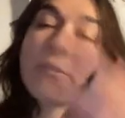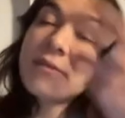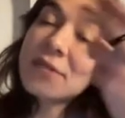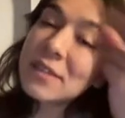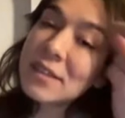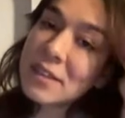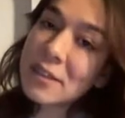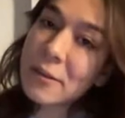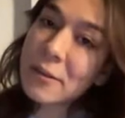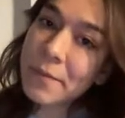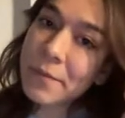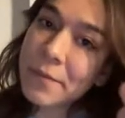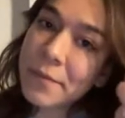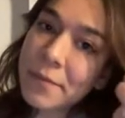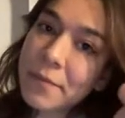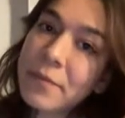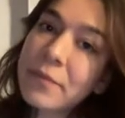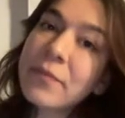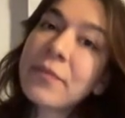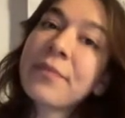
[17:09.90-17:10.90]
shafts,
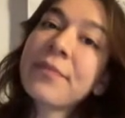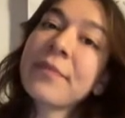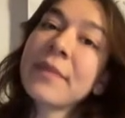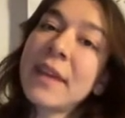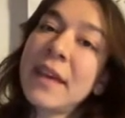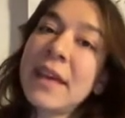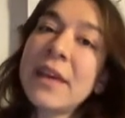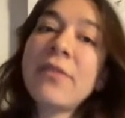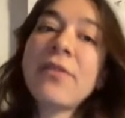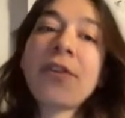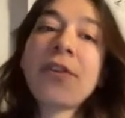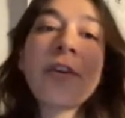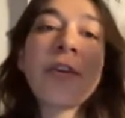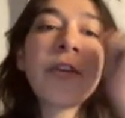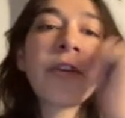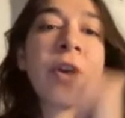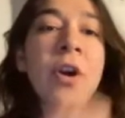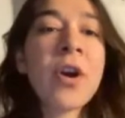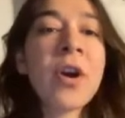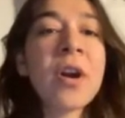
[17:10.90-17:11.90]

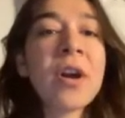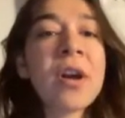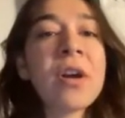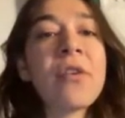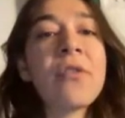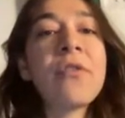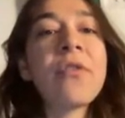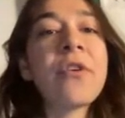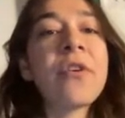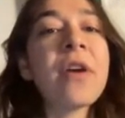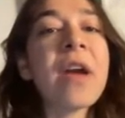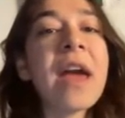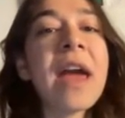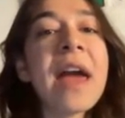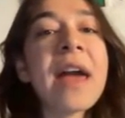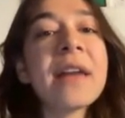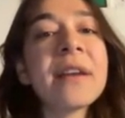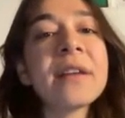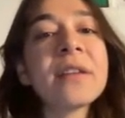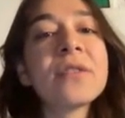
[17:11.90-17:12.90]
keyword, were
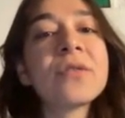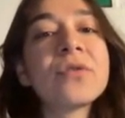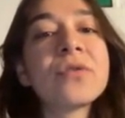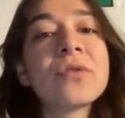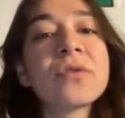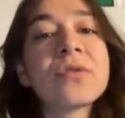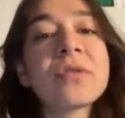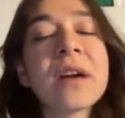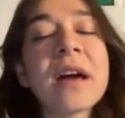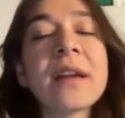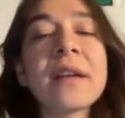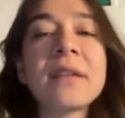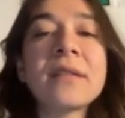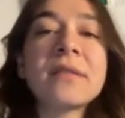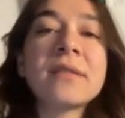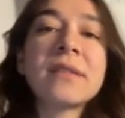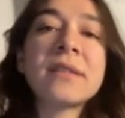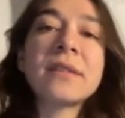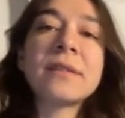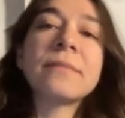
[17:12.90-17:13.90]
added to
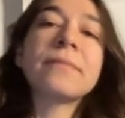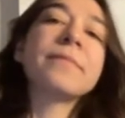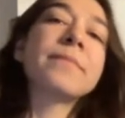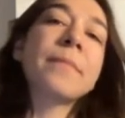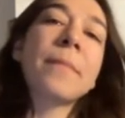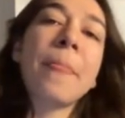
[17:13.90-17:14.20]
tunnels.